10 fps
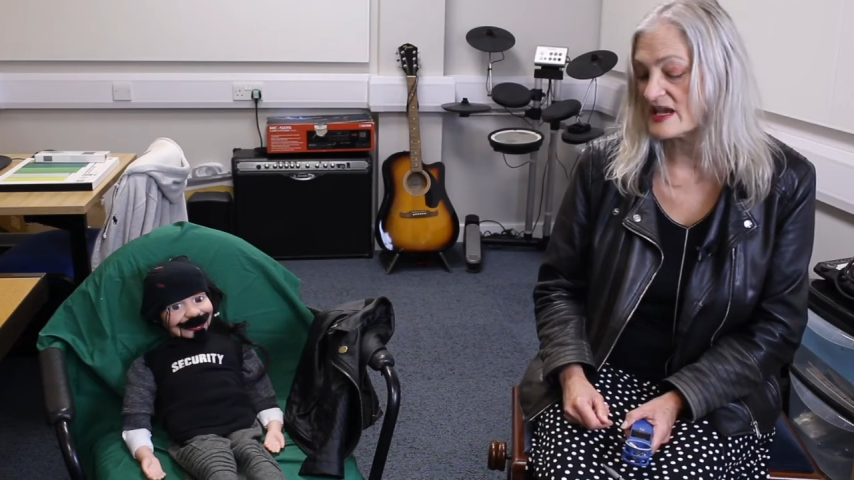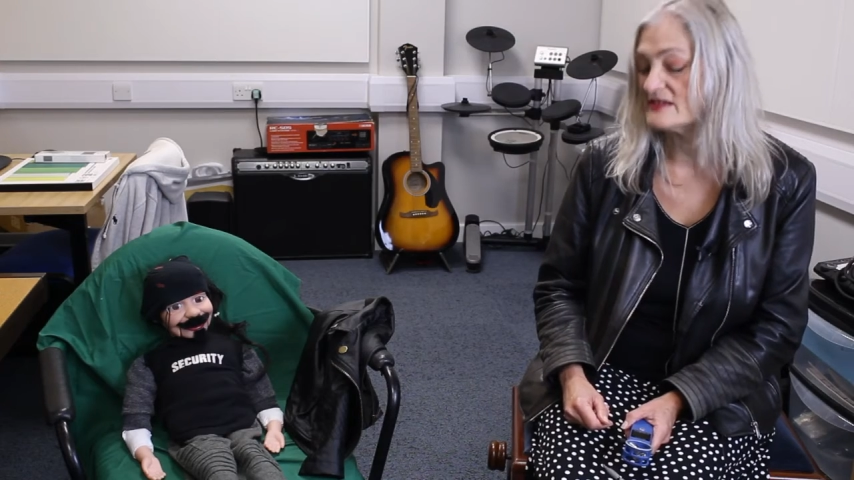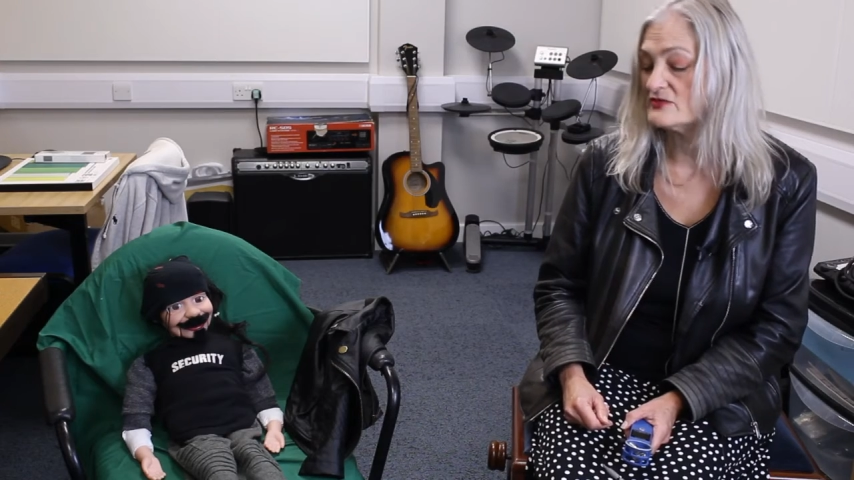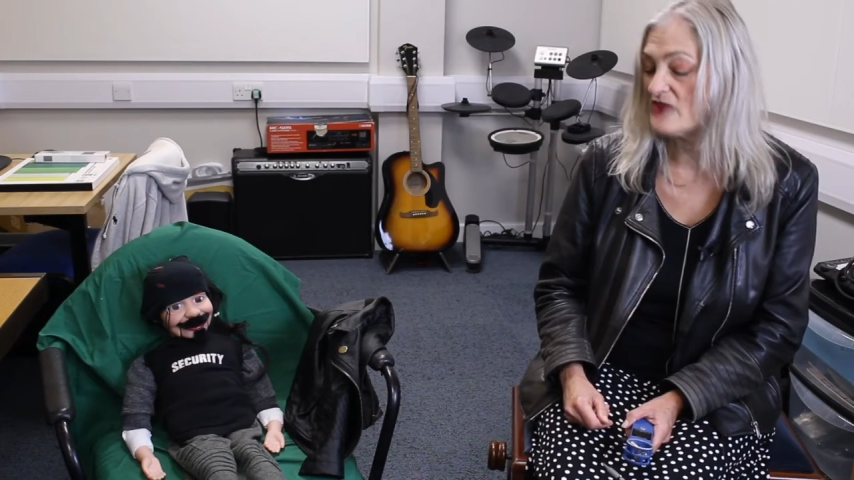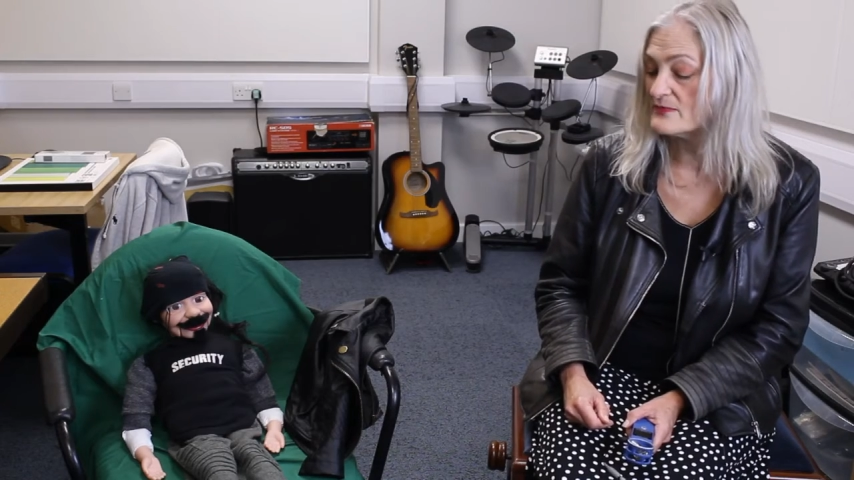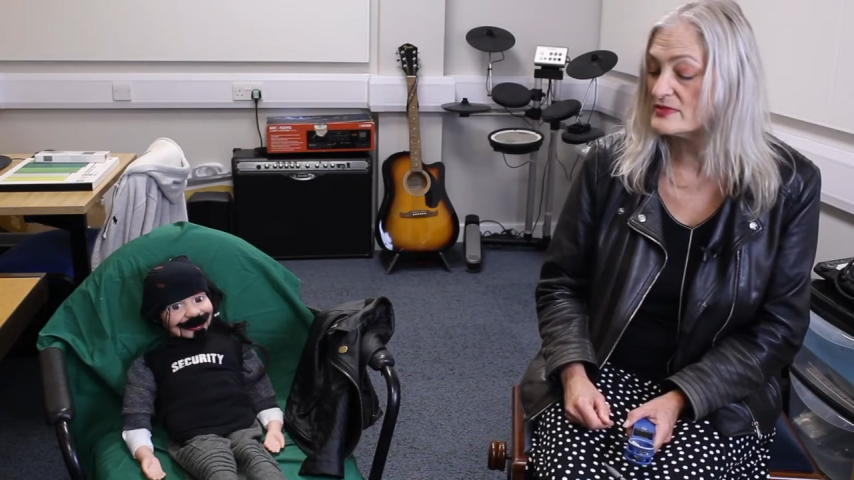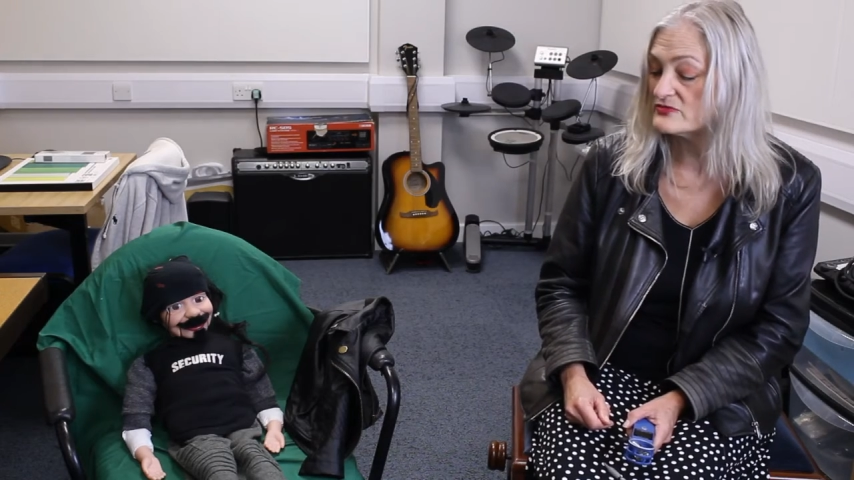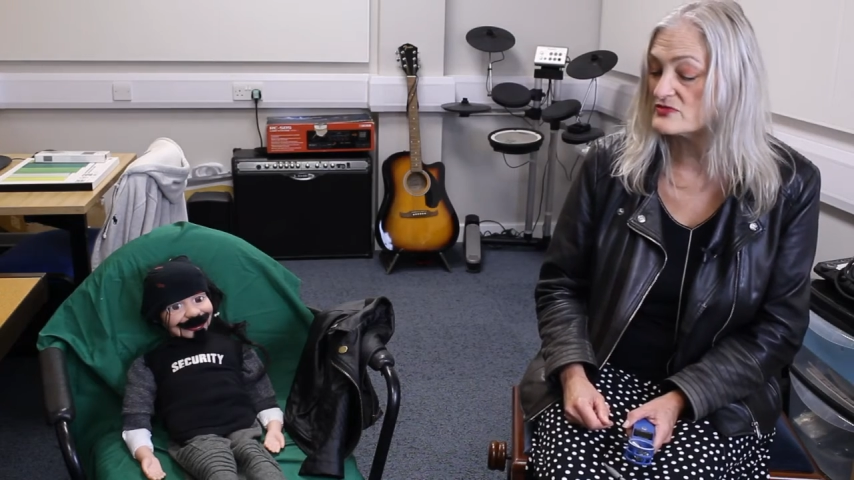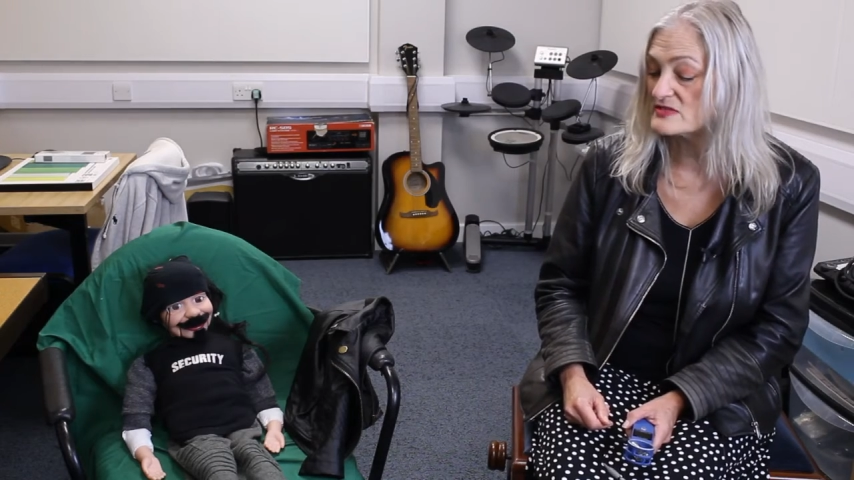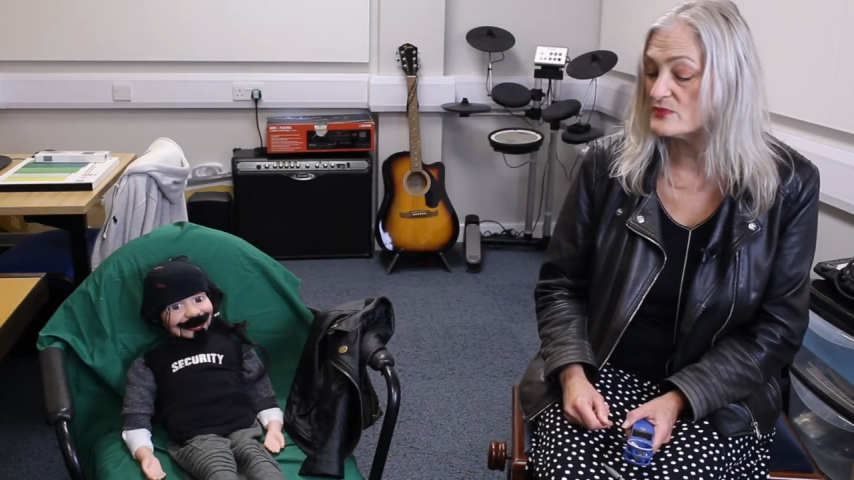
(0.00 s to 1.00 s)
and the rapid
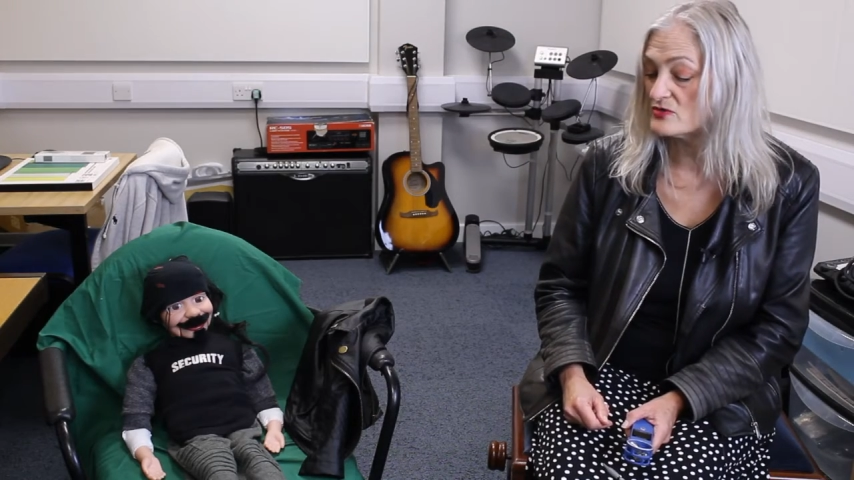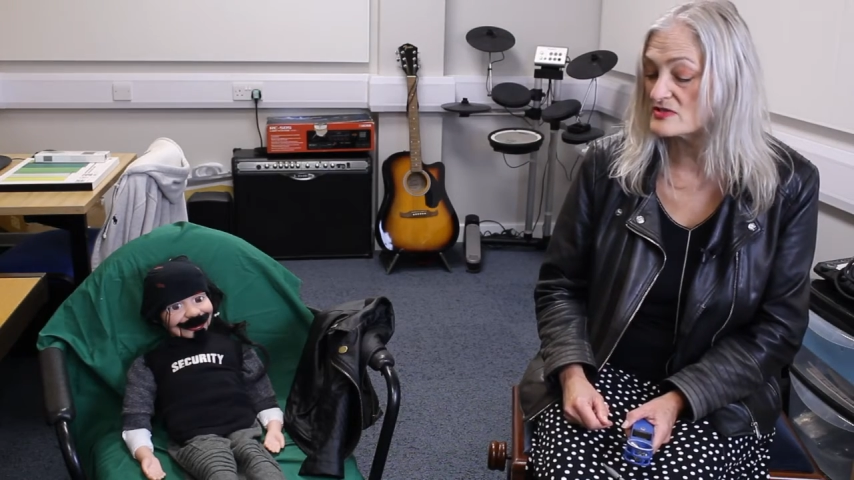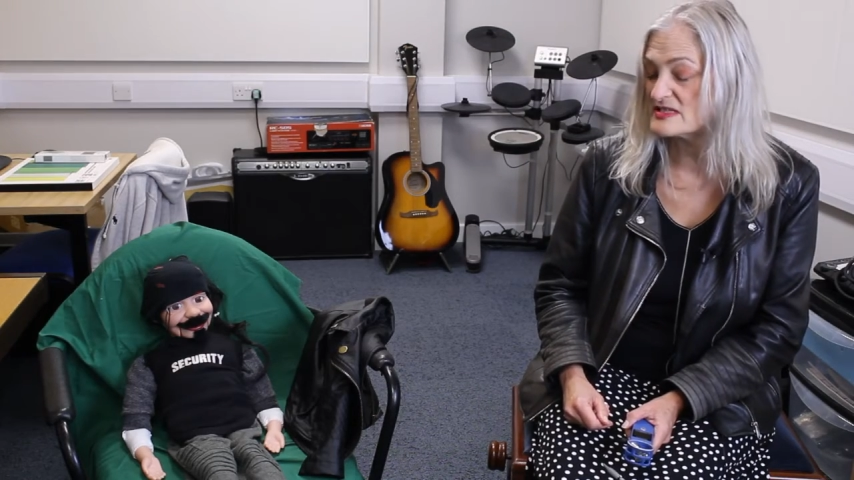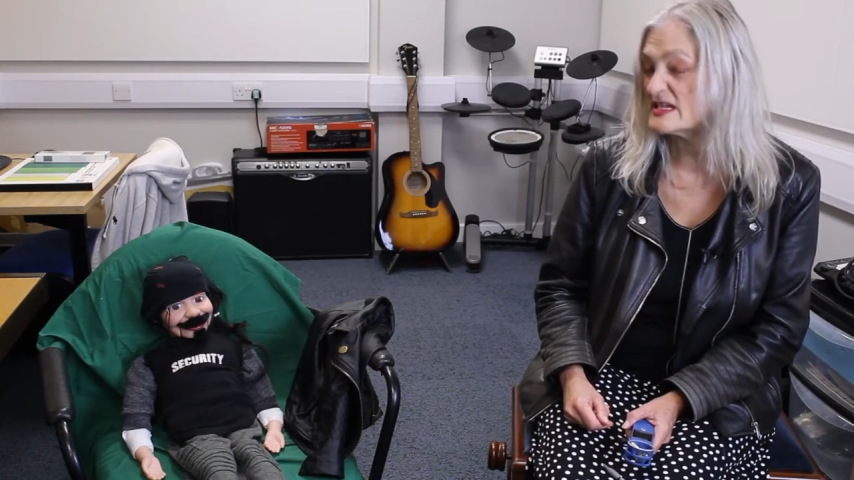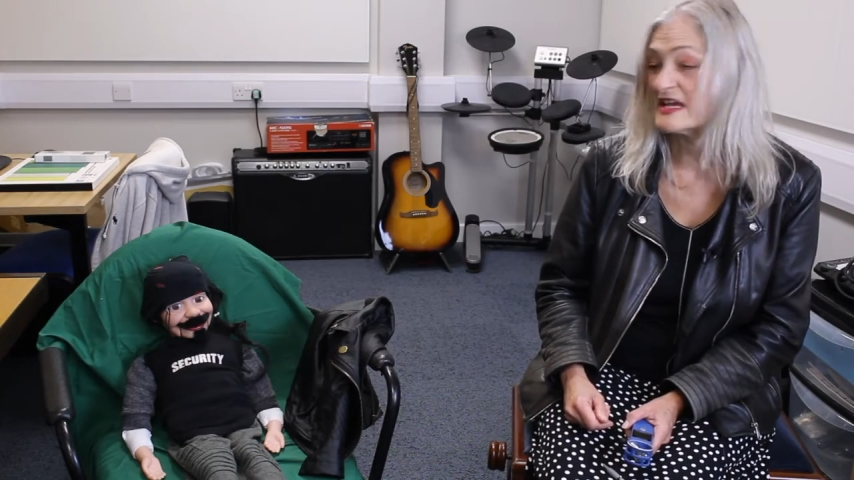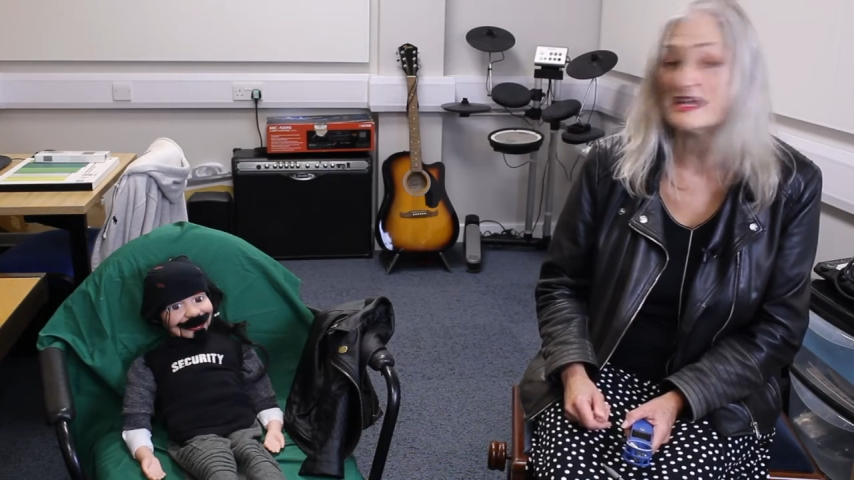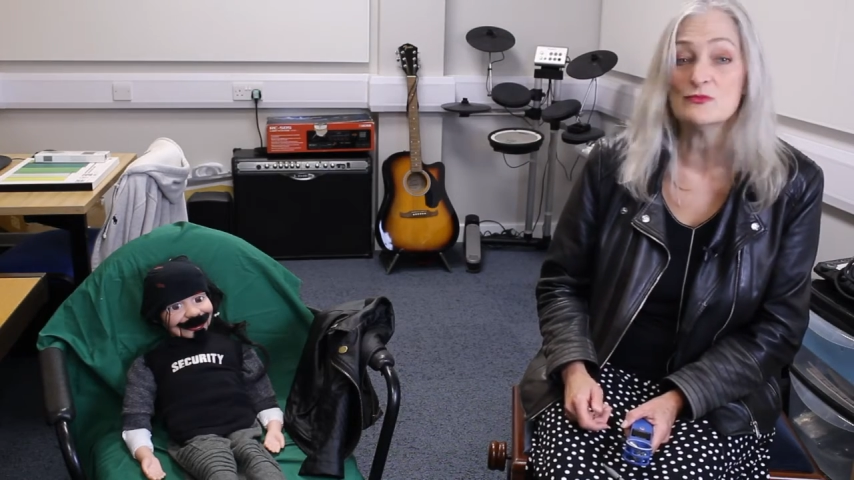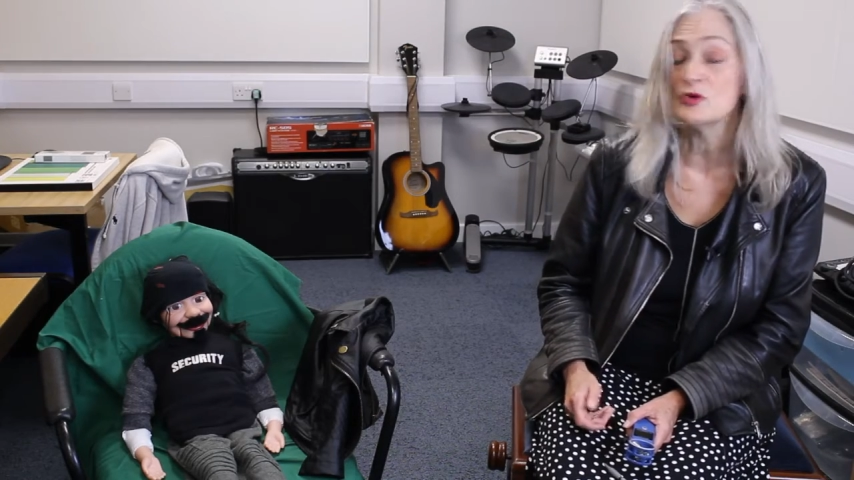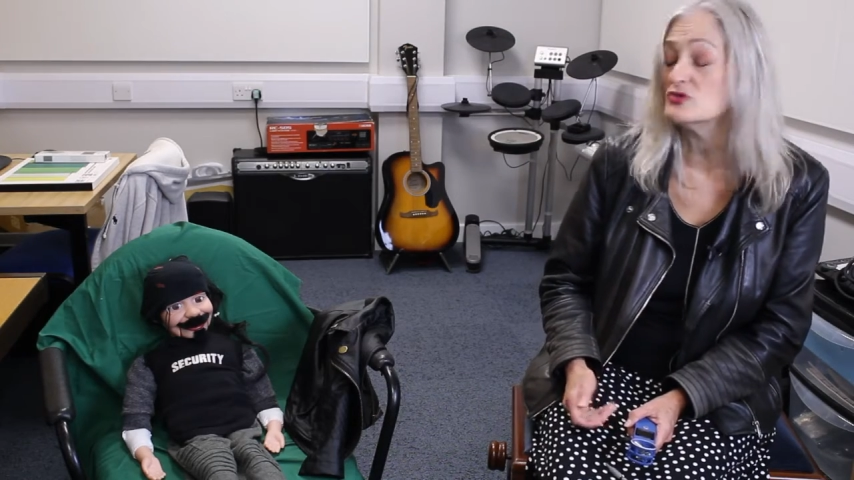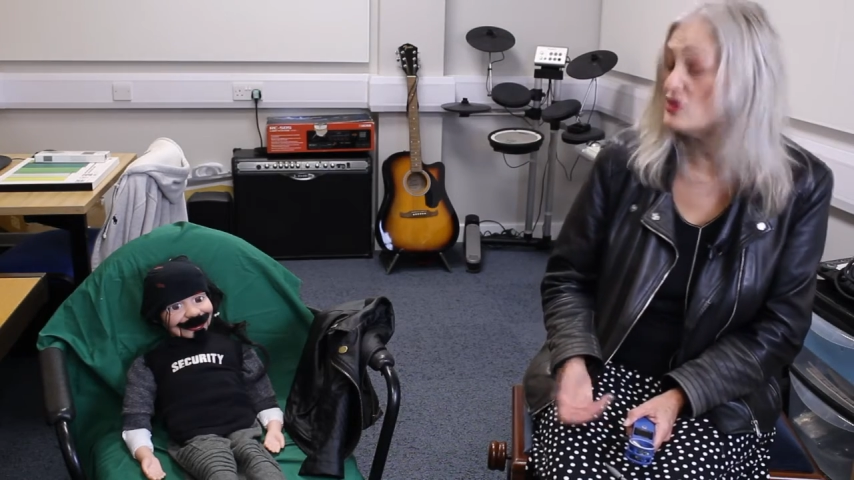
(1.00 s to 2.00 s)
response team
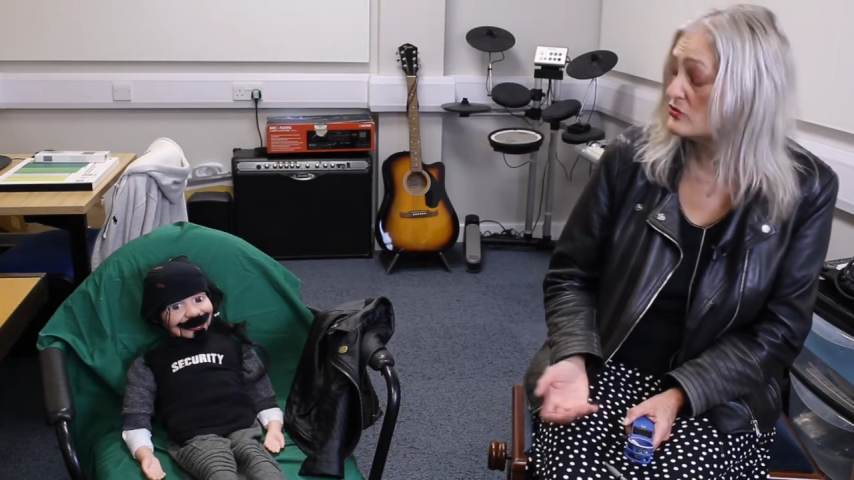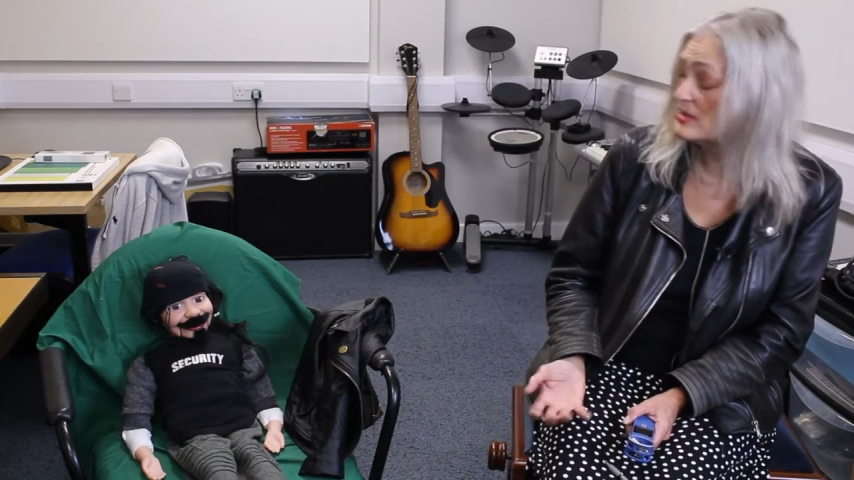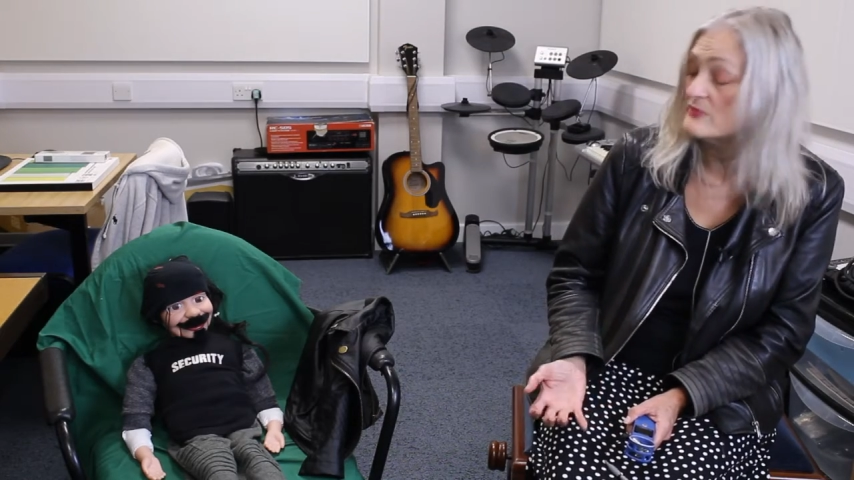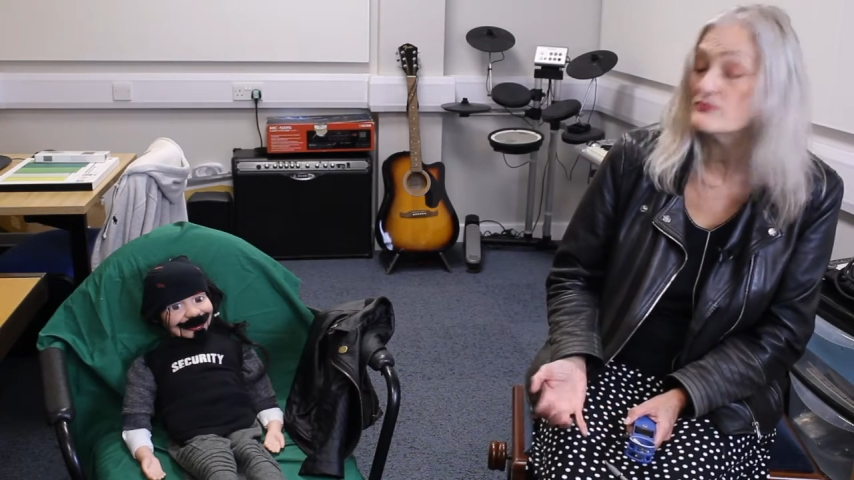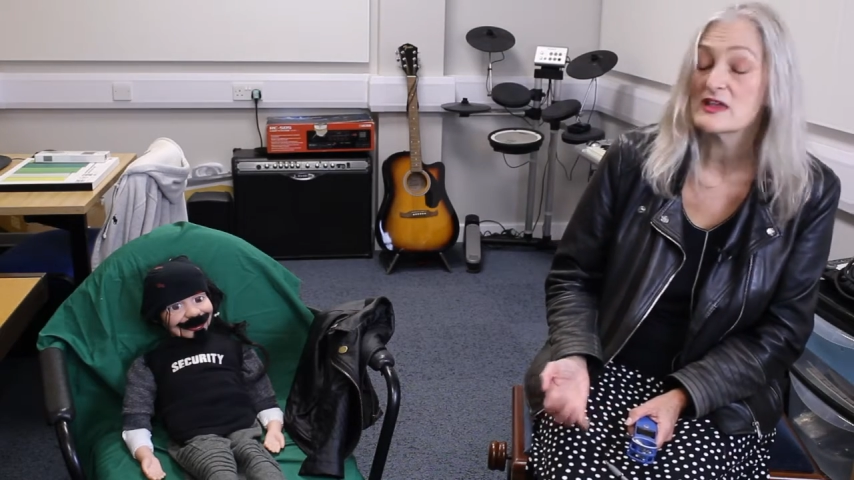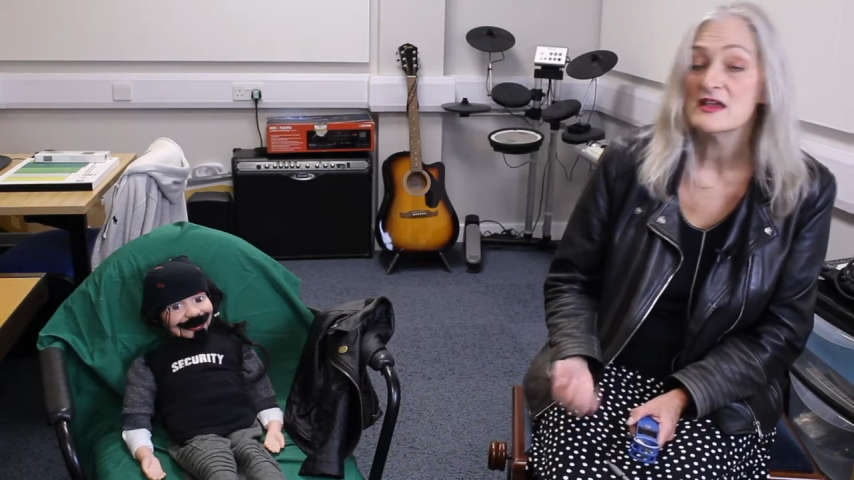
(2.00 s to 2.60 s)
or unit